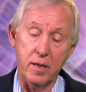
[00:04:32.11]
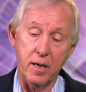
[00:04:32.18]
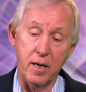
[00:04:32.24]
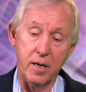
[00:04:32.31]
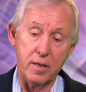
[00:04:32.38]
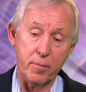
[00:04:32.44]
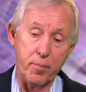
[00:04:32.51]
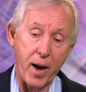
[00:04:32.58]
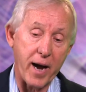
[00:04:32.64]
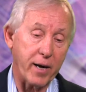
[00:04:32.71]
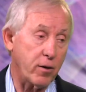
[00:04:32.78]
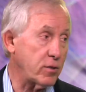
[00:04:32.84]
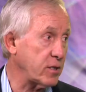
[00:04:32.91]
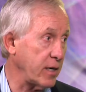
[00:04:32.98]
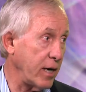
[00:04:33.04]
uh the
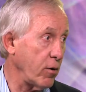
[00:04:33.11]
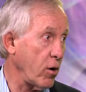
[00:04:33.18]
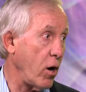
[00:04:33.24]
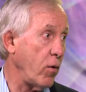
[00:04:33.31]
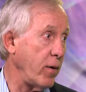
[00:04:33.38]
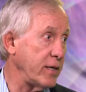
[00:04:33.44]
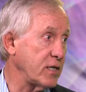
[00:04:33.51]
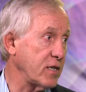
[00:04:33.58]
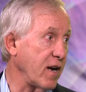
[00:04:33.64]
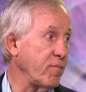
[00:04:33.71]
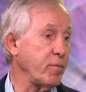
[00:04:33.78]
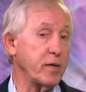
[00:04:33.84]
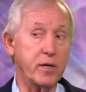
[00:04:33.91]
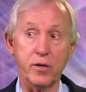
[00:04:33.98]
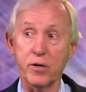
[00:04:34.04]
Packers, and they're always tough, but they're